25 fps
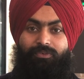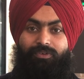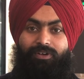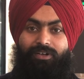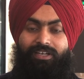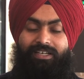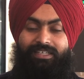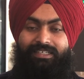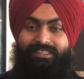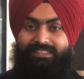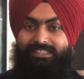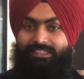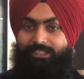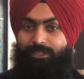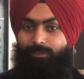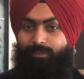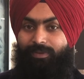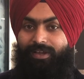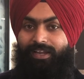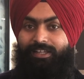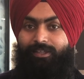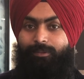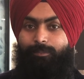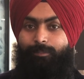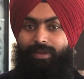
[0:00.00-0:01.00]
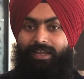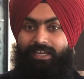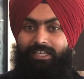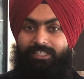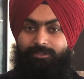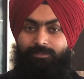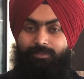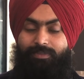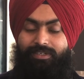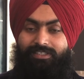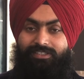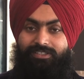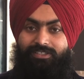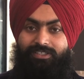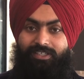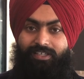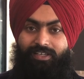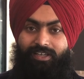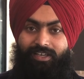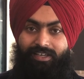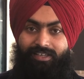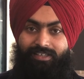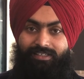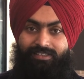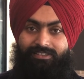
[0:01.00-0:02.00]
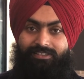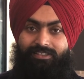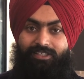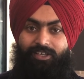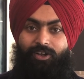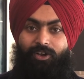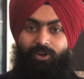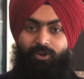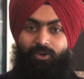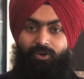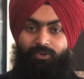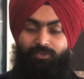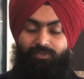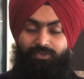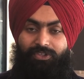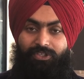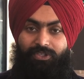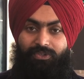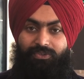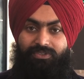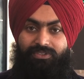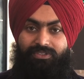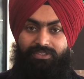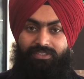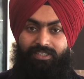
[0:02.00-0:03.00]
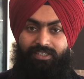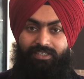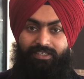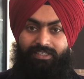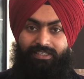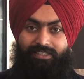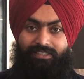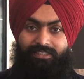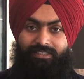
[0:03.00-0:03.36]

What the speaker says: leadership and the management skills along with your study.